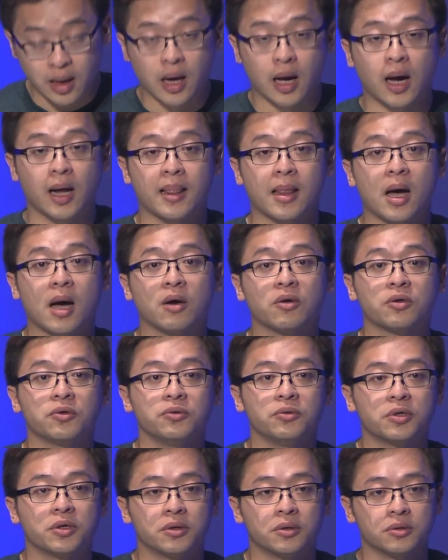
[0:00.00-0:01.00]
allow
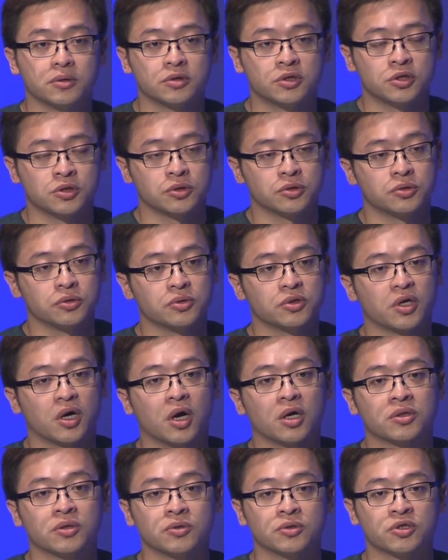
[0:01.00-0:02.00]
Google to do the
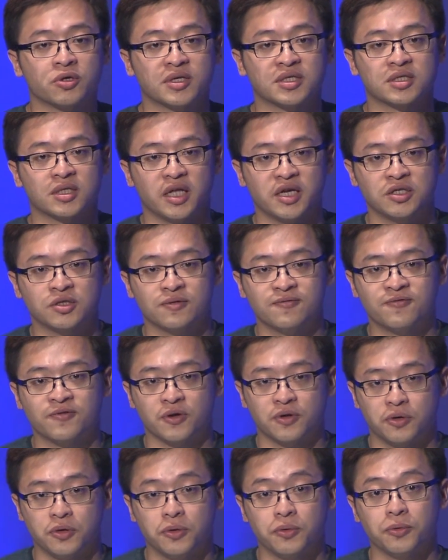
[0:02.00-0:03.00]
auto translation for
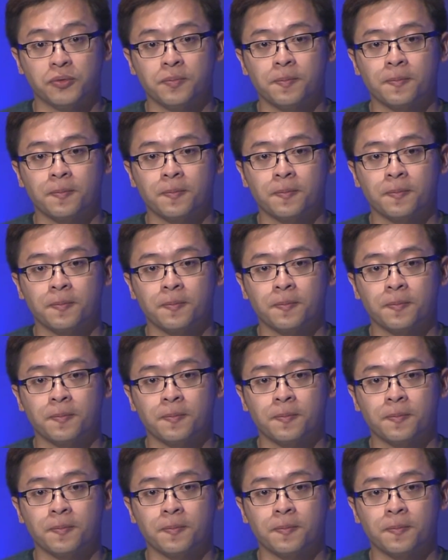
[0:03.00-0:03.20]
you.